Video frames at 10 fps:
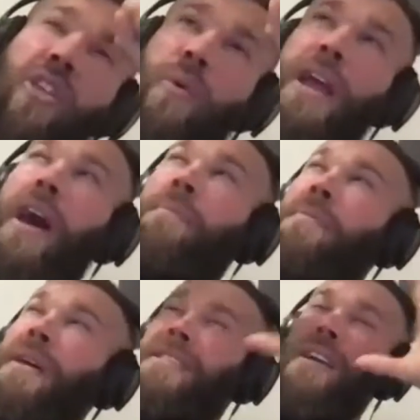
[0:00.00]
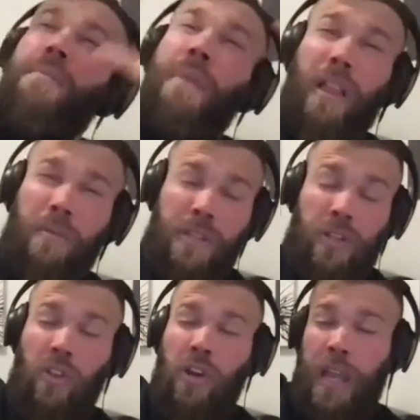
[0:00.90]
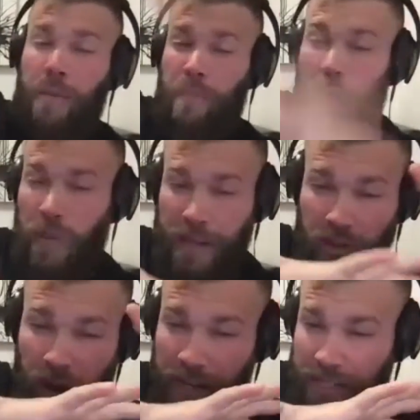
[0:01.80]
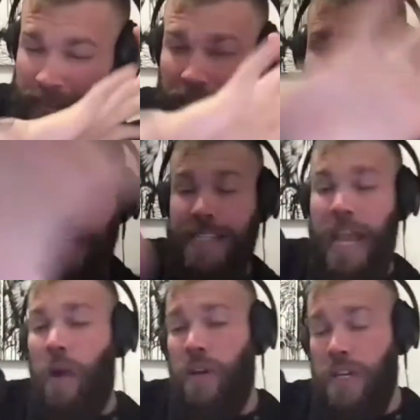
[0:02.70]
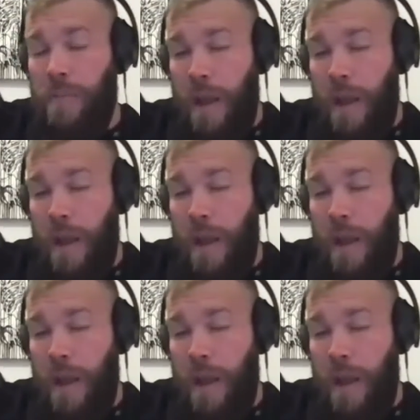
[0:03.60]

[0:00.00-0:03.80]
the way up and my cerebellum is looking for, like, trying to send light down into my